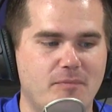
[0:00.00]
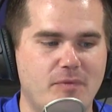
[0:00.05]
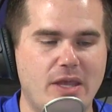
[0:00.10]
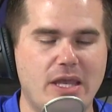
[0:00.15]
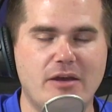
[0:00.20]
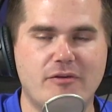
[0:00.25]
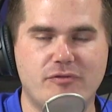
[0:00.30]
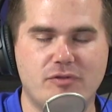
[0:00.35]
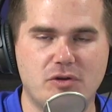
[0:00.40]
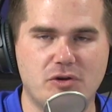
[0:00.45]

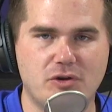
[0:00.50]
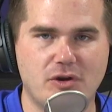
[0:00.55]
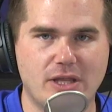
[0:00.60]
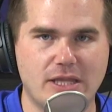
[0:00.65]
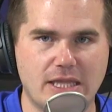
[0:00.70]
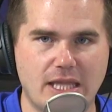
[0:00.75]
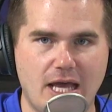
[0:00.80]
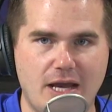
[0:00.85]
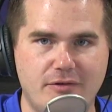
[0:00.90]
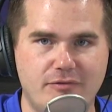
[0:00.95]
if you're in
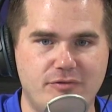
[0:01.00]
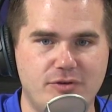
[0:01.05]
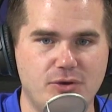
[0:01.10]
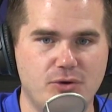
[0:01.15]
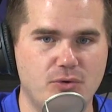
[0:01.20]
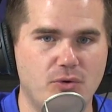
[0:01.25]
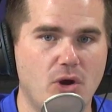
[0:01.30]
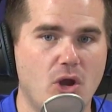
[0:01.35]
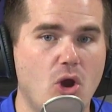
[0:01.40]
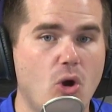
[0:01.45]
live
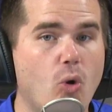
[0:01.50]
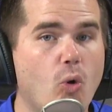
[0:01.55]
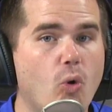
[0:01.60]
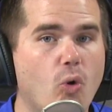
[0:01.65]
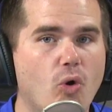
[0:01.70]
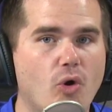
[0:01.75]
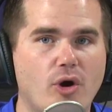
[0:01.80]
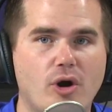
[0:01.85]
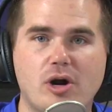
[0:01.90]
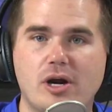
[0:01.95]
view,
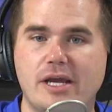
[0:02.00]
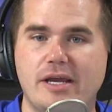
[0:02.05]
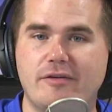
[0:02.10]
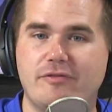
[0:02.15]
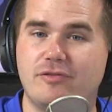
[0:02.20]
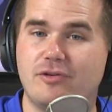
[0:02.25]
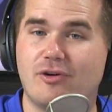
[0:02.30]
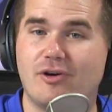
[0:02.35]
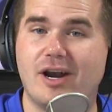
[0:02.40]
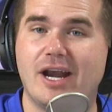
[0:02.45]
or
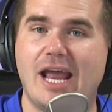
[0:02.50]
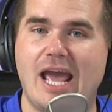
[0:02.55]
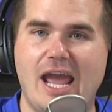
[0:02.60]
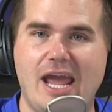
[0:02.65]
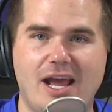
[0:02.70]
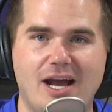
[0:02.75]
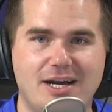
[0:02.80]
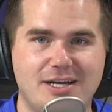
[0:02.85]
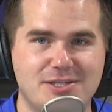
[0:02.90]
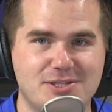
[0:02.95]
if you're in
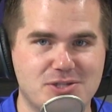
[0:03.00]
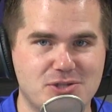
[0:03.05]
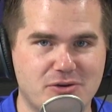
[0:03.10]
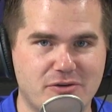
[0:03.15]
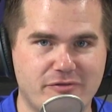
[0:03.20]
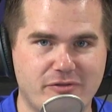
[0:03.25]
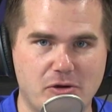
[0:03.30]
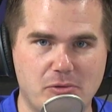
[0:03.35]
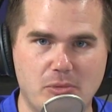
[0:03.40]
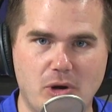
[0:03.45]
AI
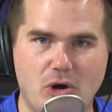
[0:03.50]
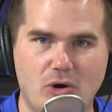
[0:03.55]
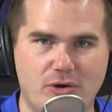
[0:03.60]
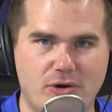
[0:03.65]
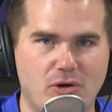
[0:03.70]
servo mode,